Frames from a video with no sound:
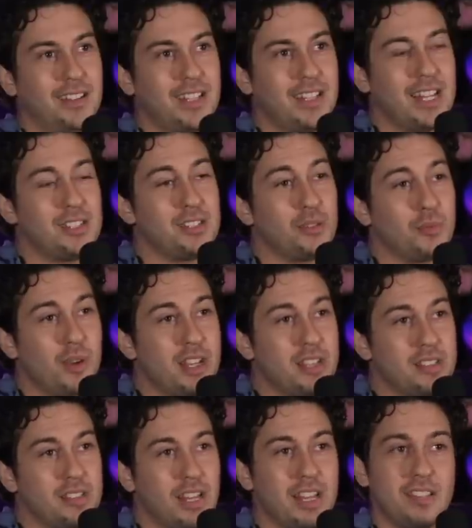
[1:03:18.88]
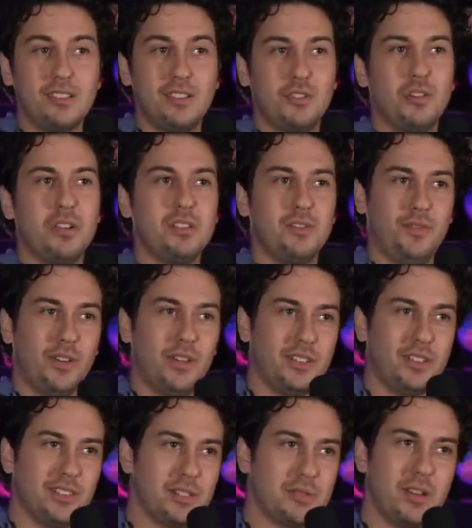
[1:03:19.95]
That's the risk. That's the trust
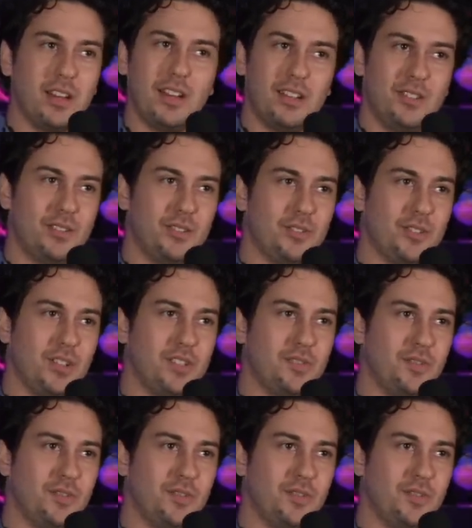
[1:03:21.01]
fall. That's why you got to do the trust